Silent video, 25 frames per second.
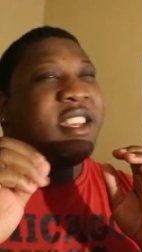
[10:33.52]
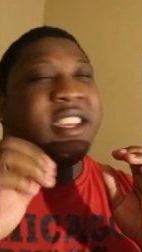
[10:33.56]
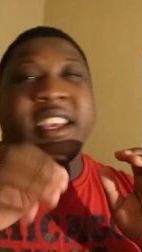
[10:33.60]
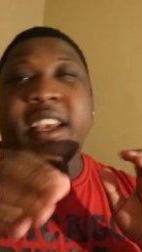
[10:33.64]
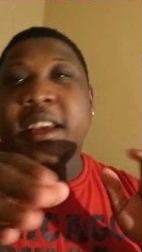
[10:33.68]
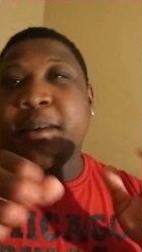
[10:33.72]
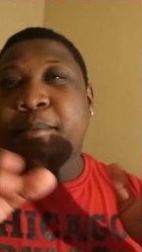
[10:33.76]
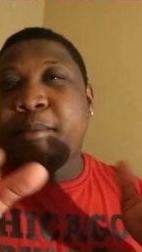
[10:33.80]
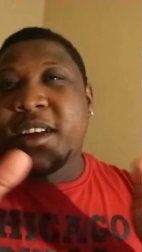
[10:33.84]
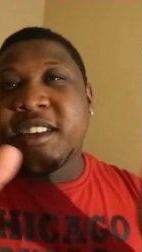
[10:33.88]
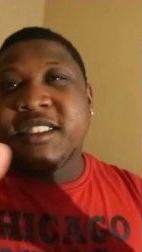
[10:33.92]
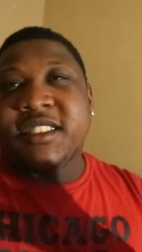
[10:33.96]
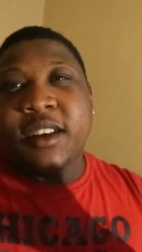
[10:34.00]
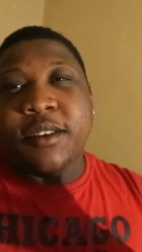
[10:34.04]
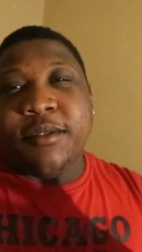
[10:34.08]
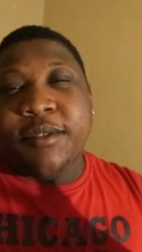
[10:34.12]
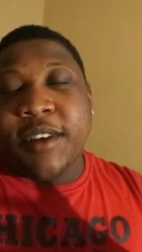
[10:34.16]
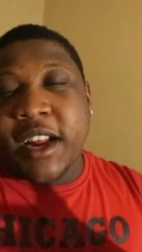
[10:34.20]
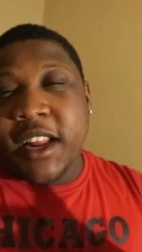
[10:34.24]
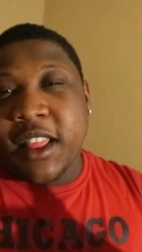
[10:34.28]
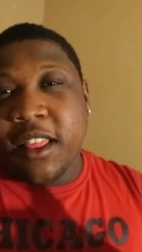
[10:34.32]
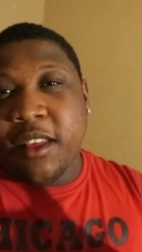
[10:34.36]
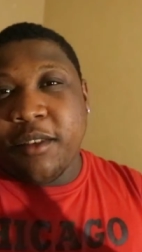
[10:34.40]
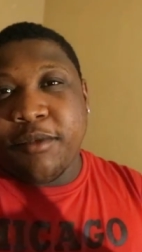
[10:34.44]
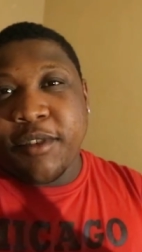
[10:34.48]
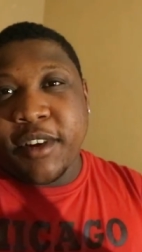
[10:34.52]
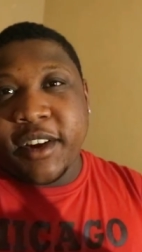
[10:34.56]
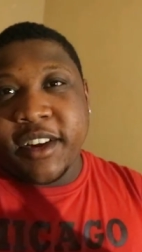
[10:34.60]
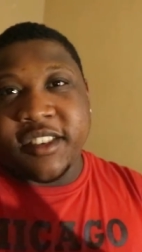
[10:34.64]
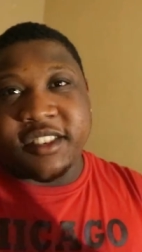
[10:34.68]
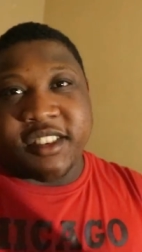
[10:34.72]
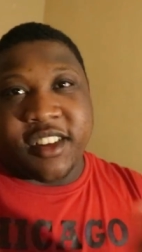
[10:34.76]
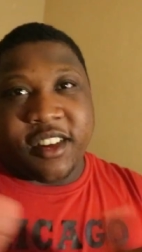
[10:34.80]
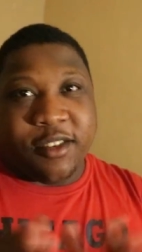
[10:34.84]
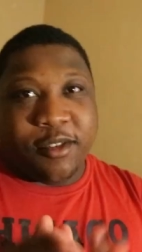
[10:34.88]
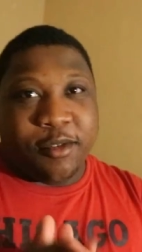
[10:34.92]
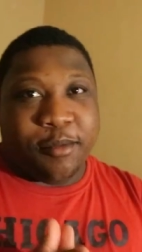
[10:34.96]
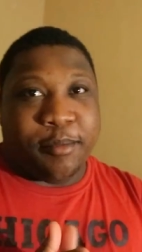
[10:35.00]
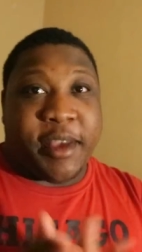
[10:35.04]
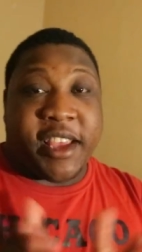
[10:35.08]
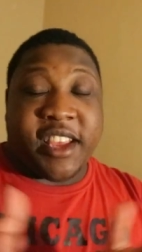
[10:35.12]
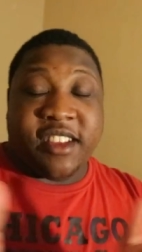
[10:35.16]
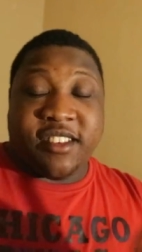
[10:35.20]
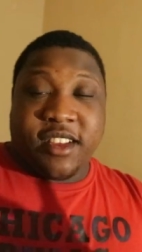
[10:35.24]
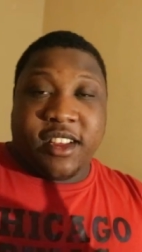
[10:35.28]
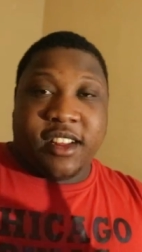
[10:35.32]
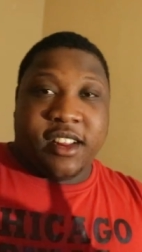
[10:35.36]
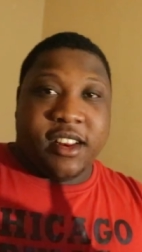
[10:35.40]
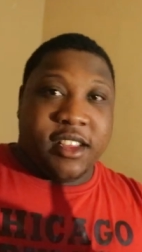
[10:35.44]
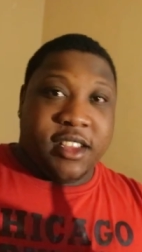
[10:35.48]
get myself out of the friend zone,
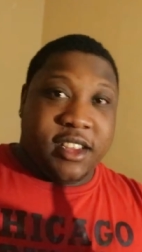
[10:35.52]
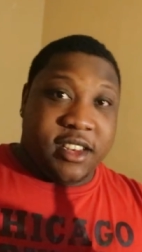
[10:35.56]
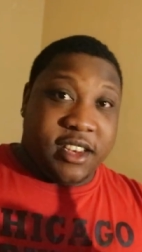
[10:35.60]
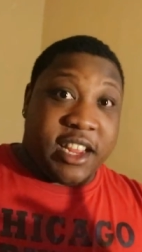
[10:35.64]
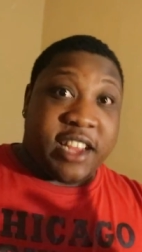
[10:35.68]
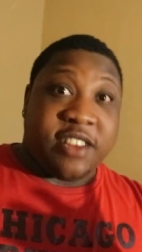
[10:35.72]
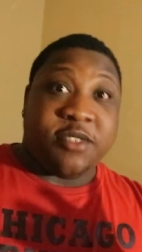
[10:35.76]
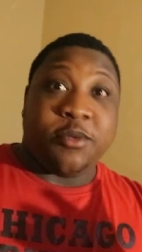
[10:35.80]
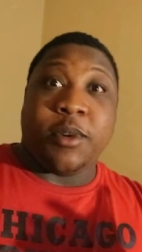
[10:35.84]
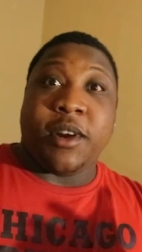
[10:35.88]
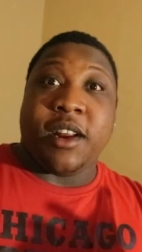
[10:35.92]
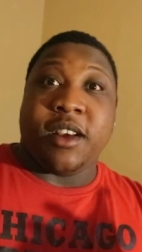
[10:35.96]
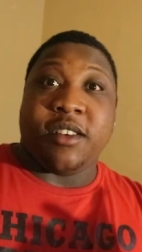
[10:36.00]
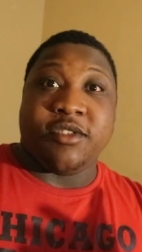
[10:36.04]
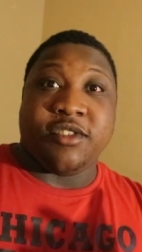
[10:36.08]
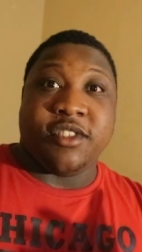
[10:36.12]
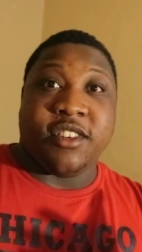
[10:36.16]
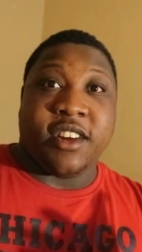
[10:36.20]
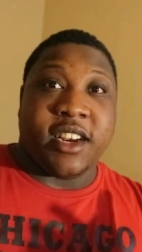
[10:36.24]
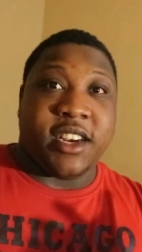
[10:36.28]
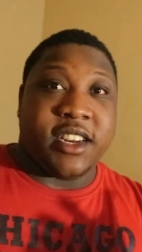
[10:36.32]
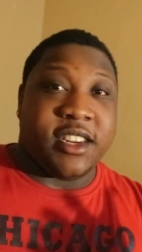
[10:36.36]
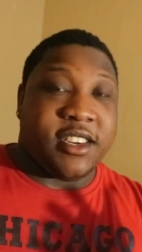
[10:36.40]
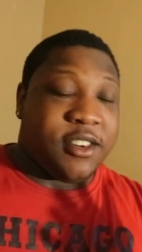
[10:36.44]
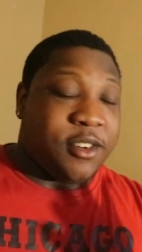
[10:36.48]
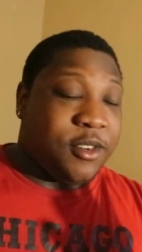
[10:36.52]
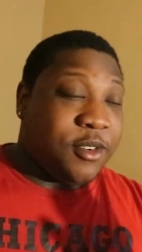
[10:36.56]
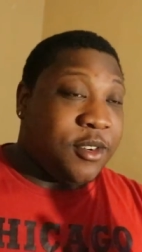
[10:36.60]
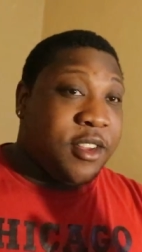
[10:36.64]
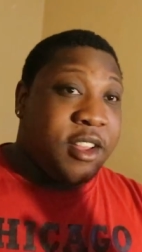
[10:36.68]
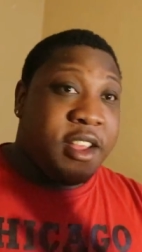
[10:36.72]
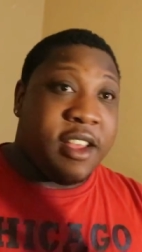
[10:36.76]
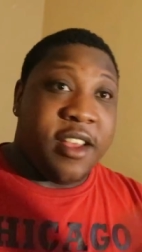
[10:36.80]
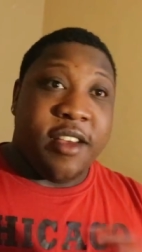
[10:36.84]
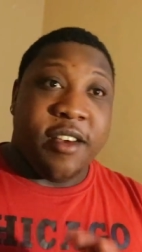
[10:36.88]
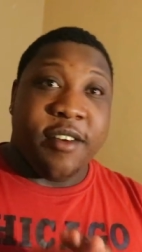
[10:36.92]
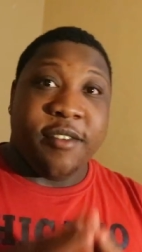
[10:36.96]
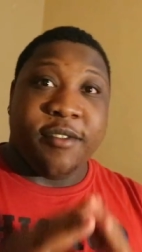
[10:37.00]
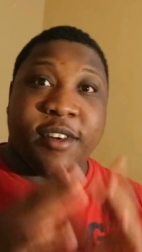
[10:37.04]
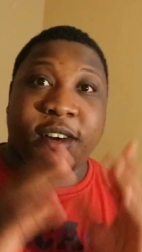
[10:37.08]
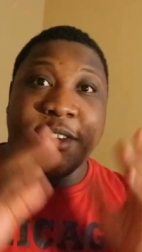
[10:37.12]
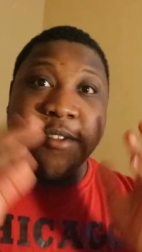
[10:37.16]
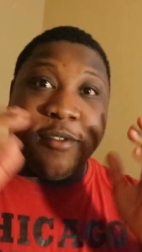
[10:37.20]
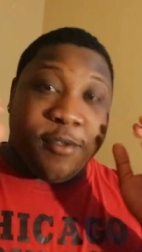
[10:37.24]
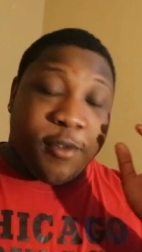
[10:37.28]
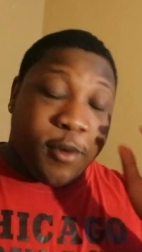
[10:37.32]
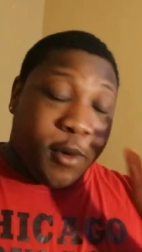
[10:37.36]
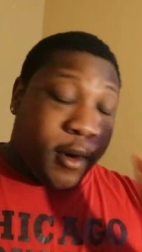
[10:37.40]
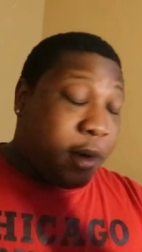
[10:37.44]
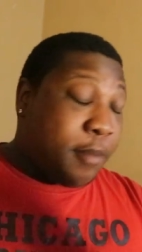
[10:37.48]
basically. That's what I was trying to do. For
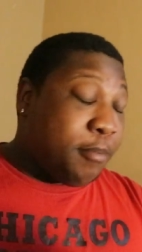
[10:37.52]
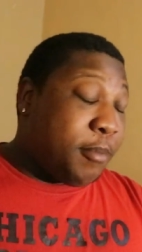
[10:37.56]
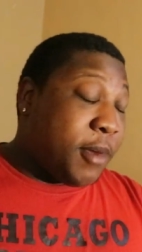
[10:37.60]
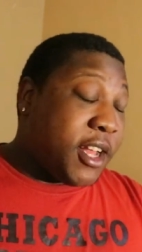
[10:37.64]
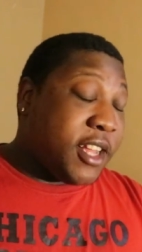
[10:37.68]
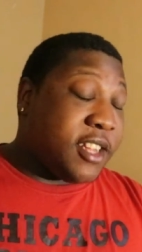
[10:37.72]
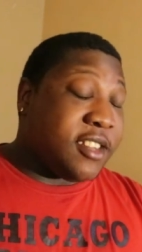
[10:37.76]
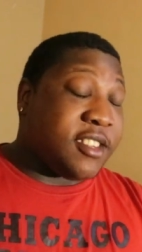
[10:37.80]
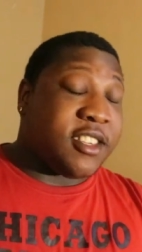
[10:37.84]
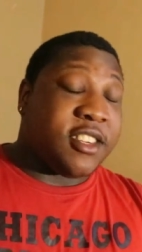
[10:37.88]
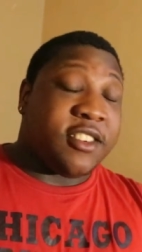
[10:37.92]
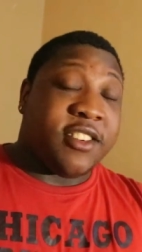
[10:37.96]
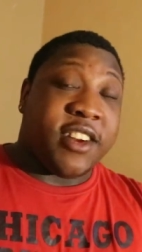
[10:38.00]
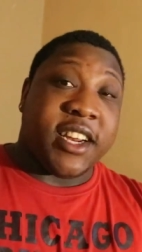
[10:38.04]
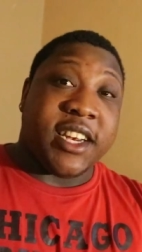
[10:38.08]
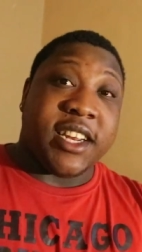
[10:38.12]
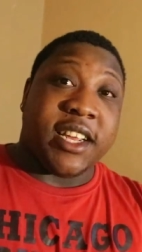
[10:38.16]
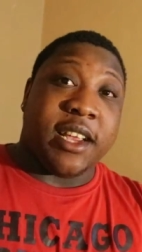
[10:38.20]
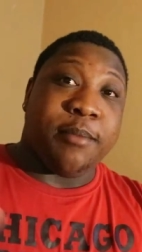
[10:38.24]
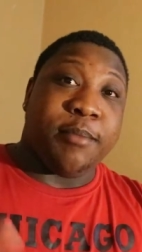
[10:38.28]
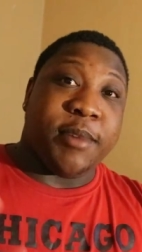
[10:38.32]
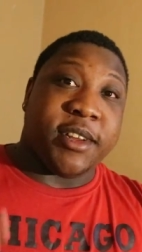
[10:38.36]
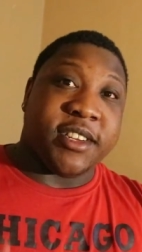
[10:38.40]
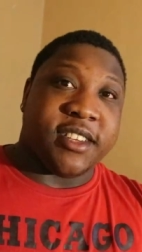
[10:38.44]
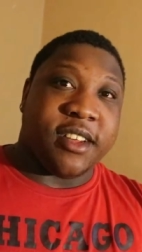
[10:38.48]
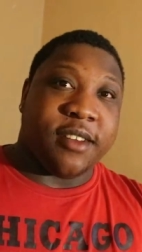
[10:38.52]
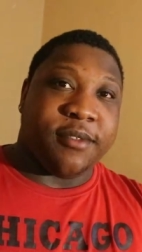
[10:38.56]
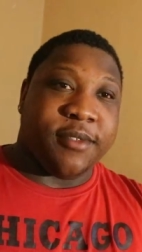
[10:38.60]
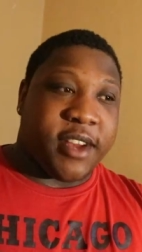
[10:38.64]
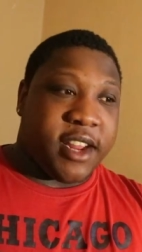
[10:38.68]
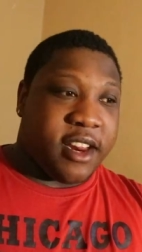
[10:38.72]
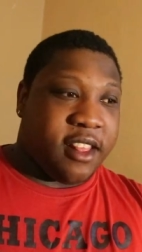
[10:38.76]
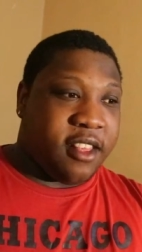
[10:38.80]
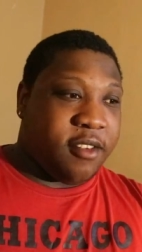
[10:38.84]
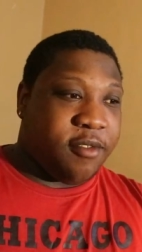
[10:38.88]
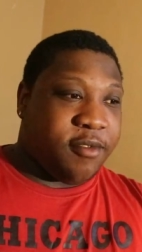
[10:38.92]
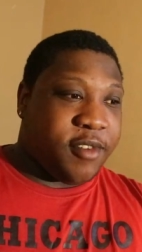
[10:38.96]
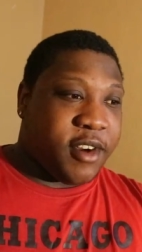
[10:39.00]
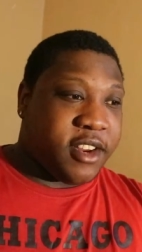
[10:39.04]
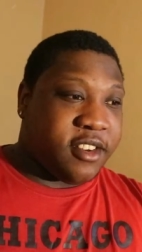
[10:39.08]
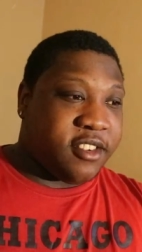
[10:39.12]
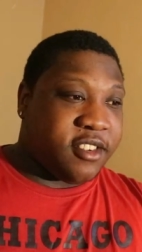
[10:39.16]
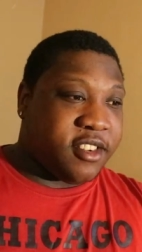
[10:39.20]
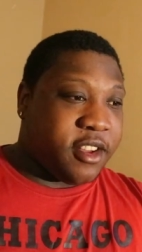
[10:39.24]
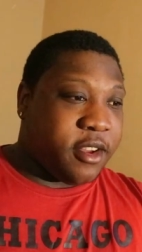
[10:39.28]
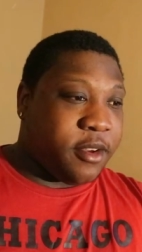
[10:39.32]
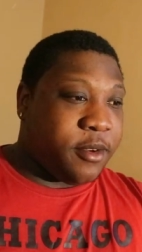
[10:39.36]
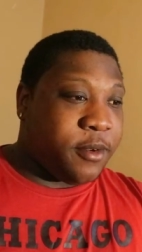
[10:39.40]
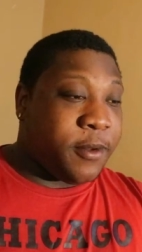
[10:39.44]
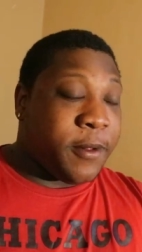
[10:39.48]
four months, trying to get myself out of the friend
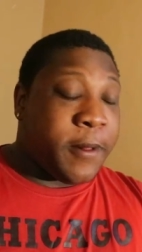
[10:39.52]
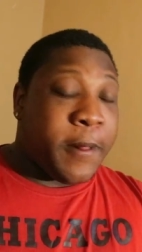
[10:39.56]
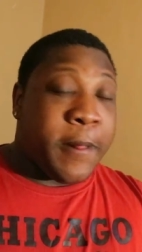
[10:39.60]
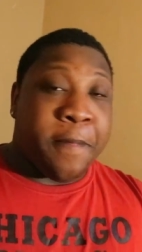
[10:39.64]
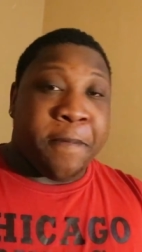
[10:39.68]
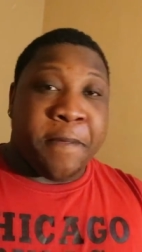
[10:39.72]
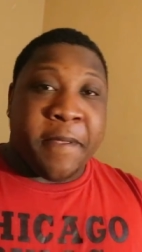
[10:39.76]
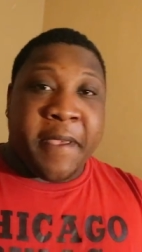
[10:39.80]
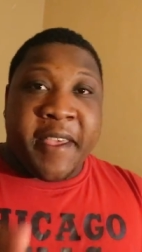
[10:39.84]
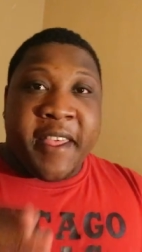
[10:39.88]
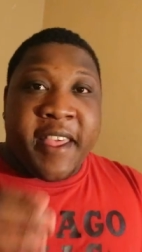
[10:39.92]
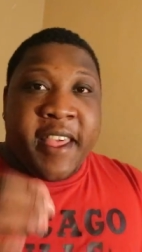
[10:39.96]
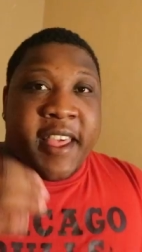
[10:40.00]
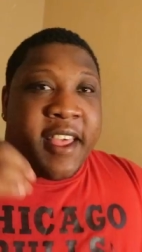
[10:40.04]
zone.